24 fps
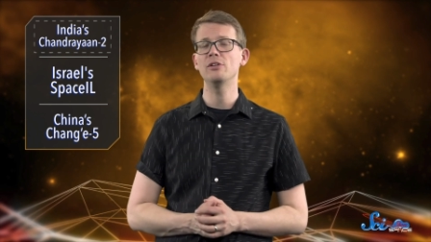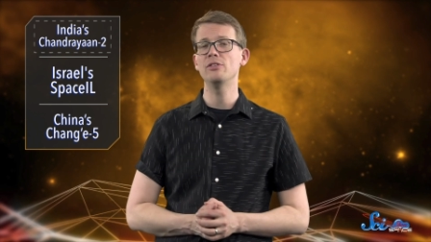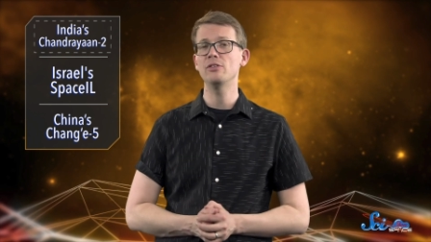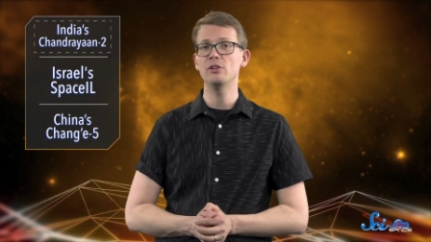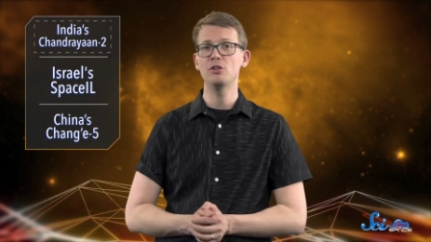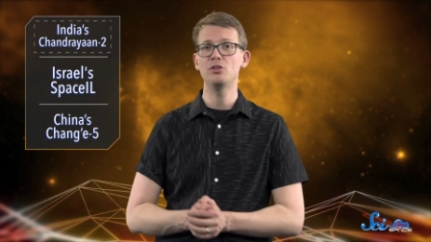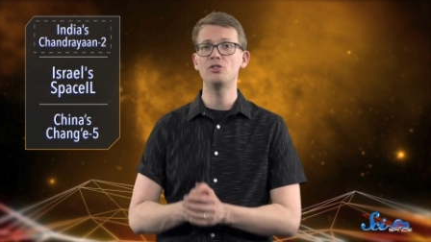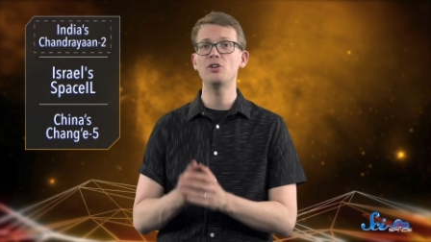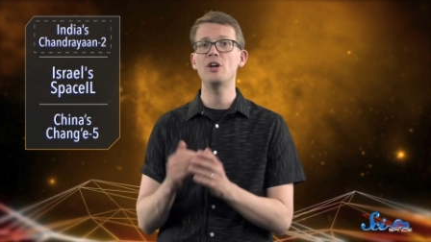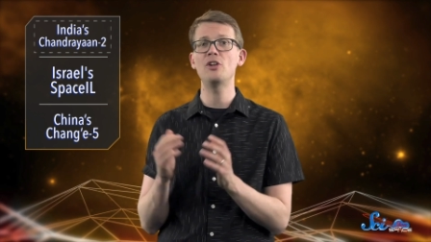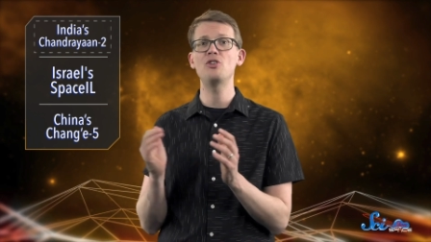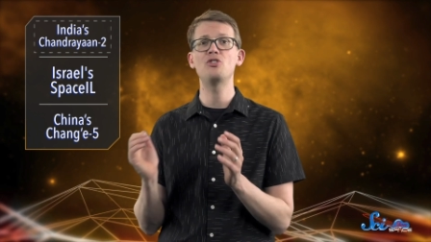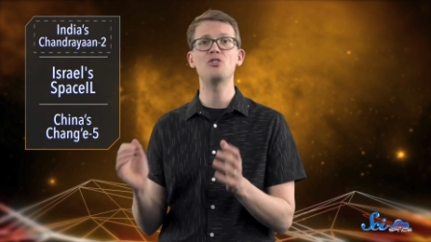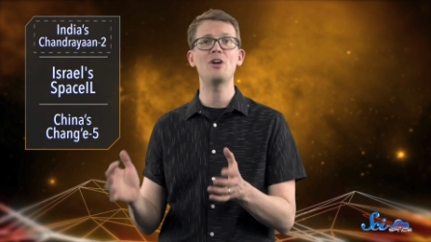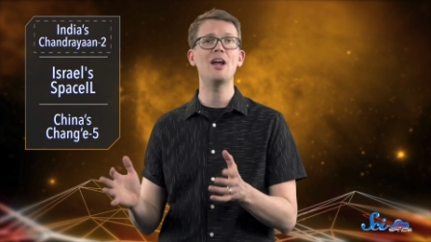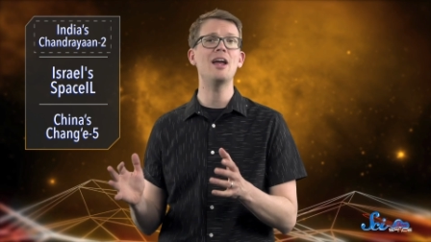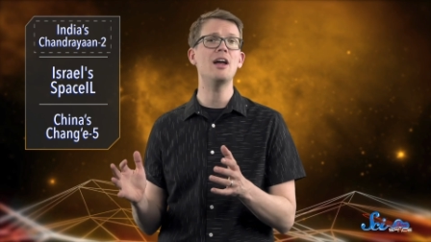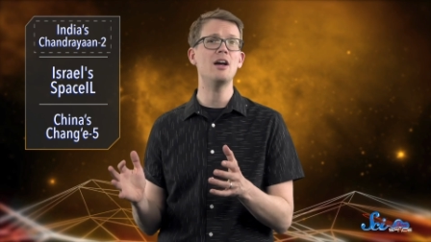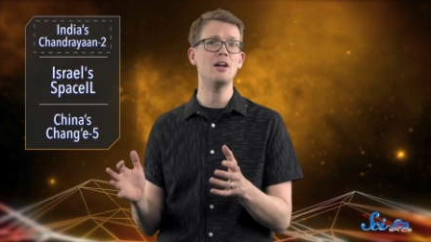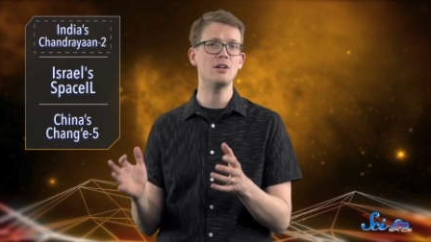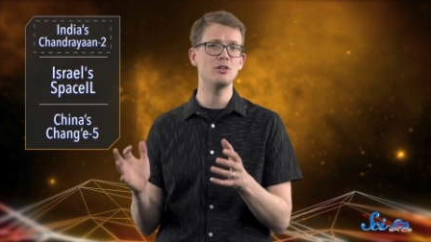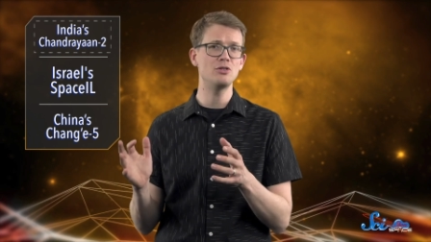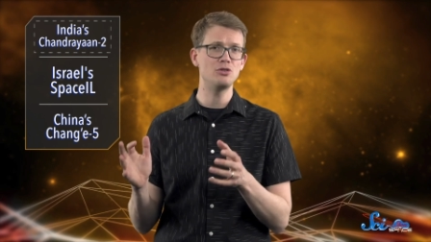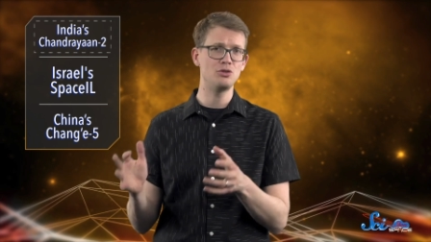and the
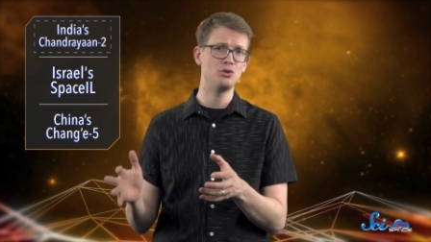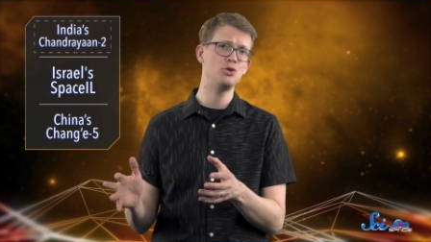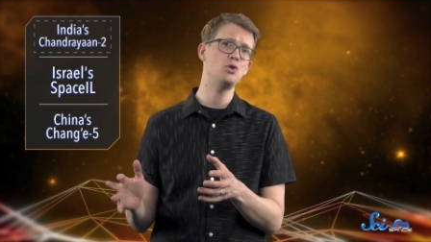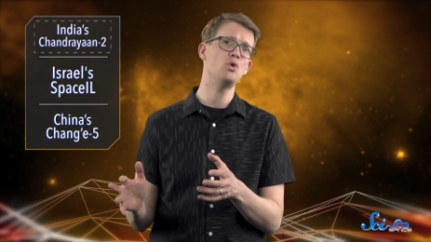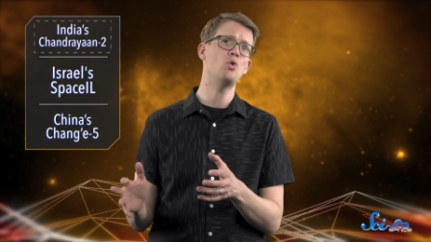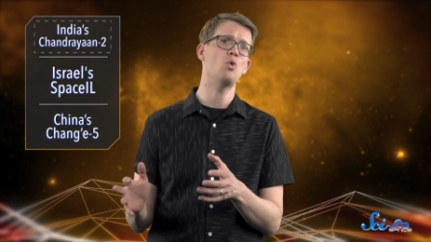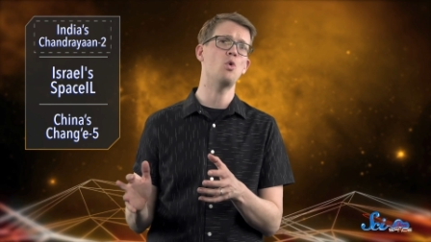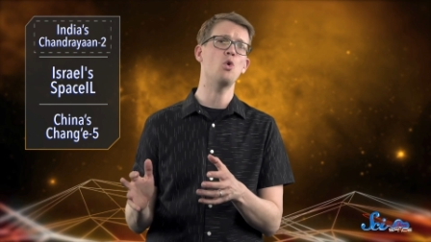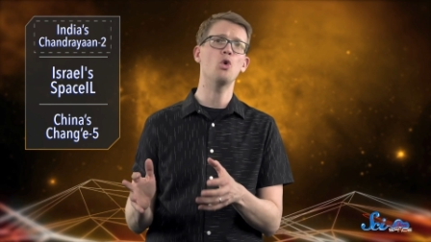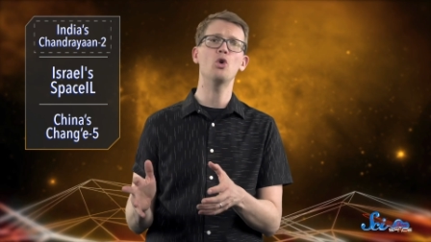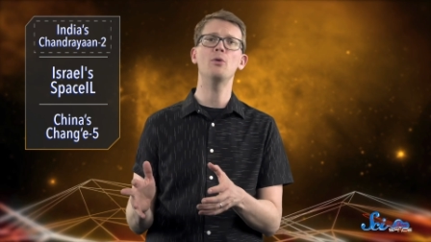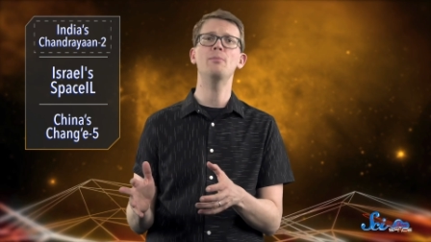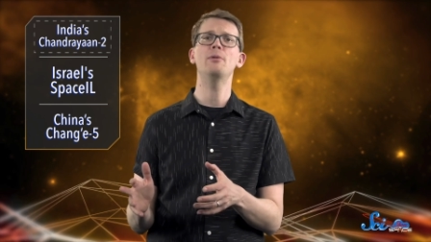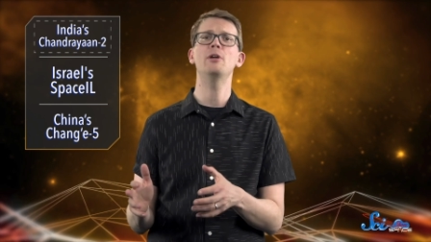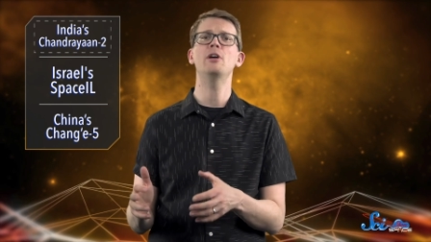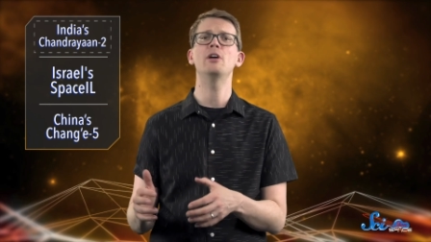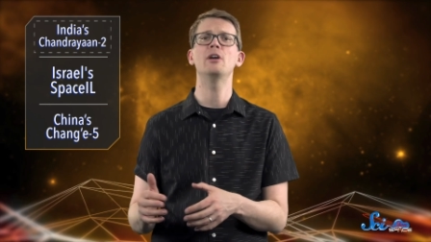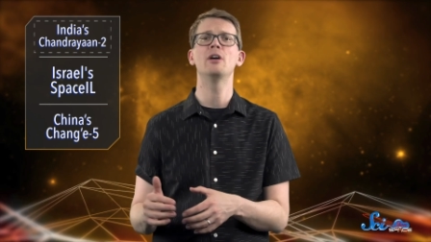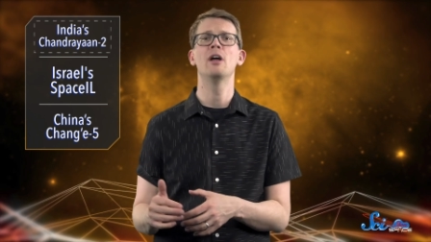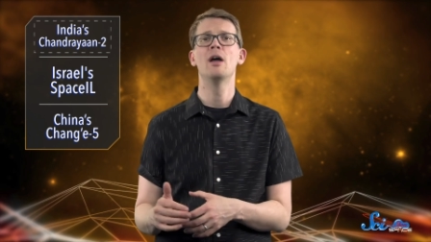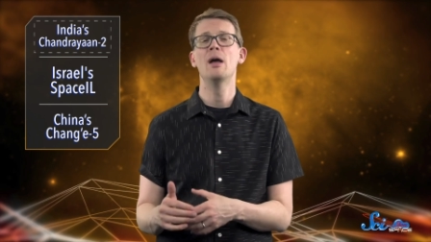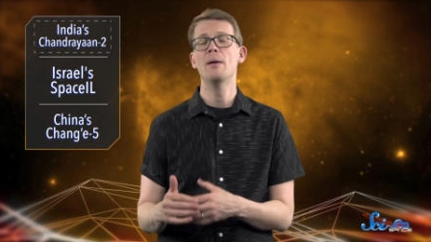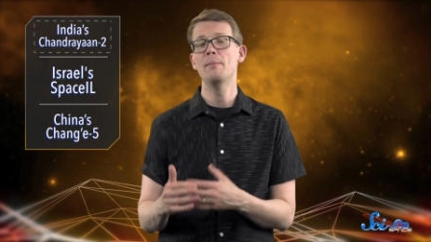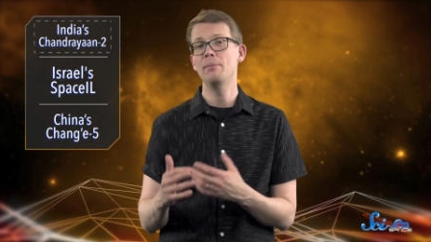Chandrayaan Chandrayaan 2
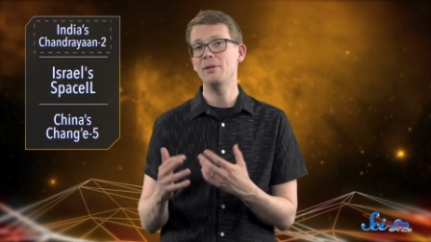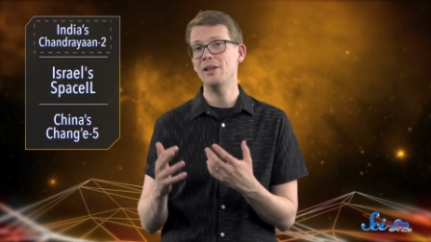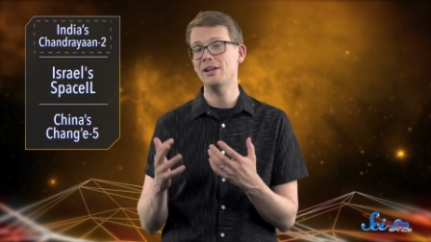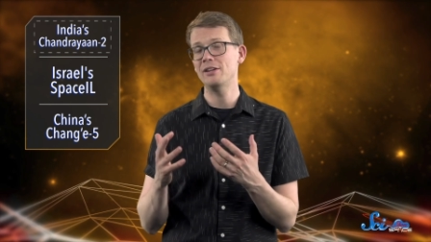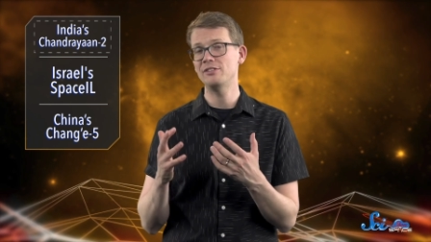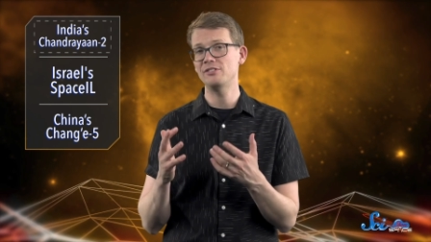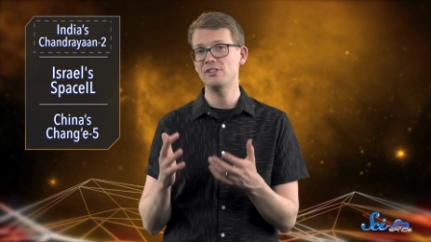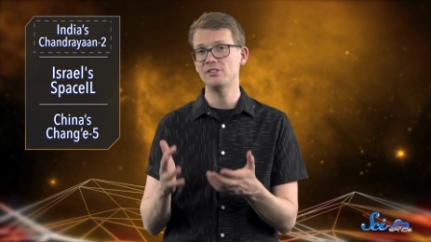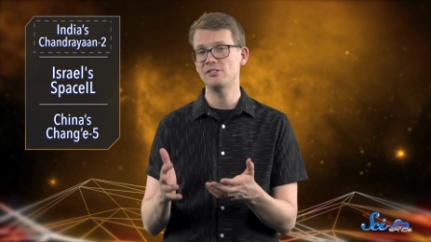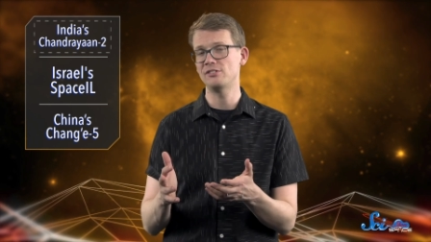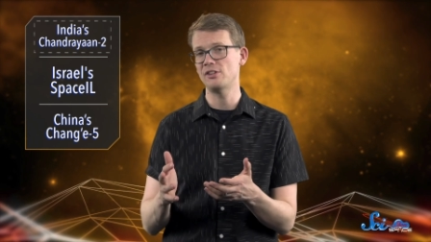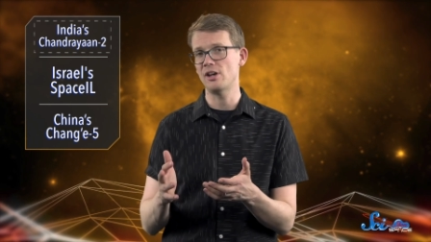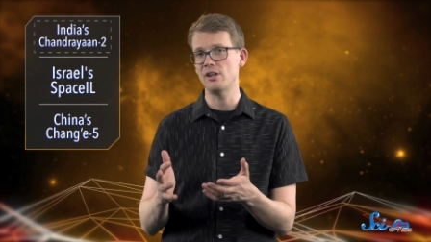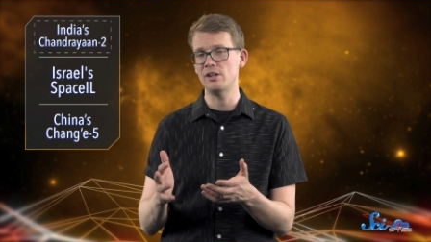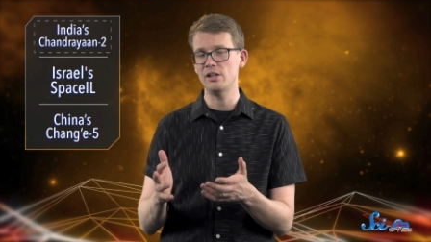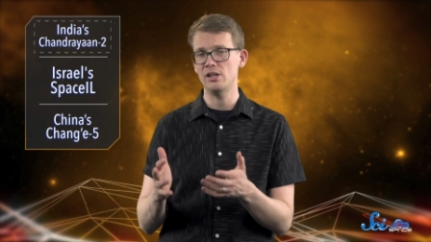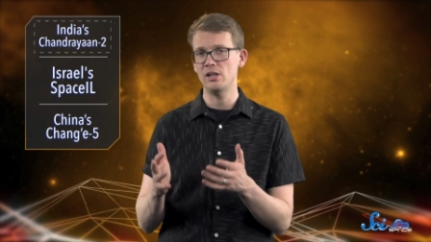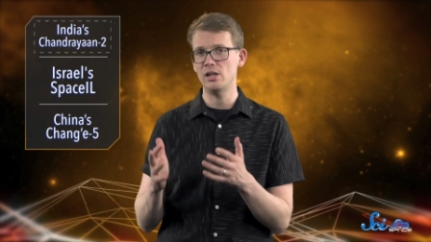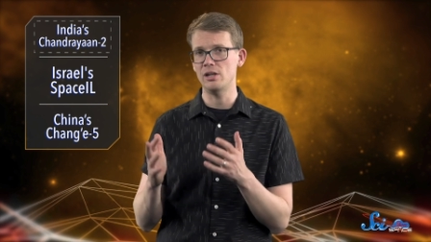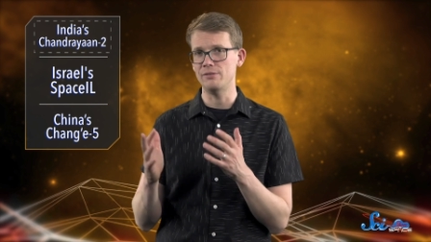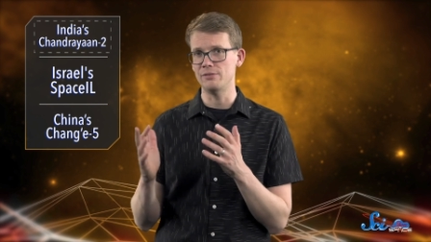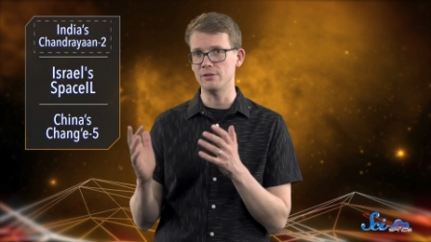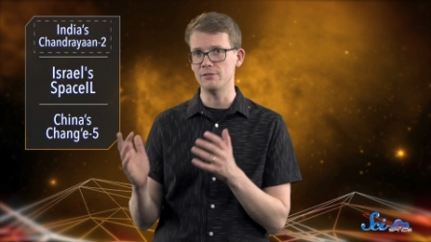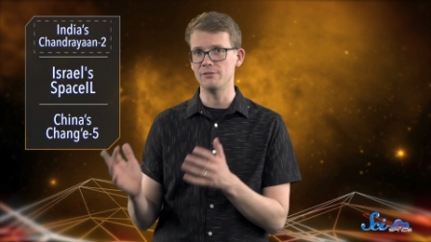orbiter plans to
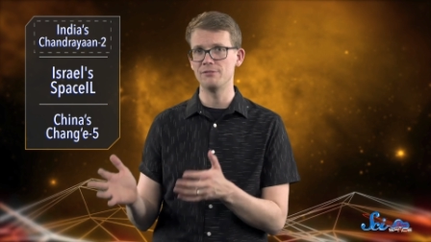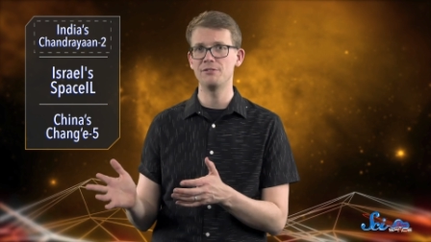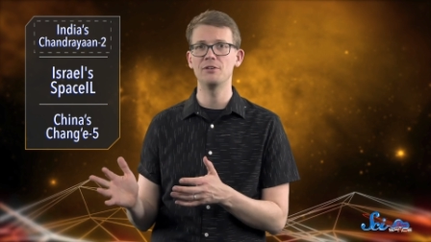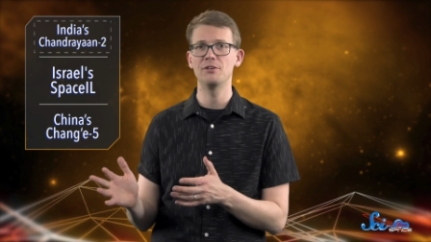study it even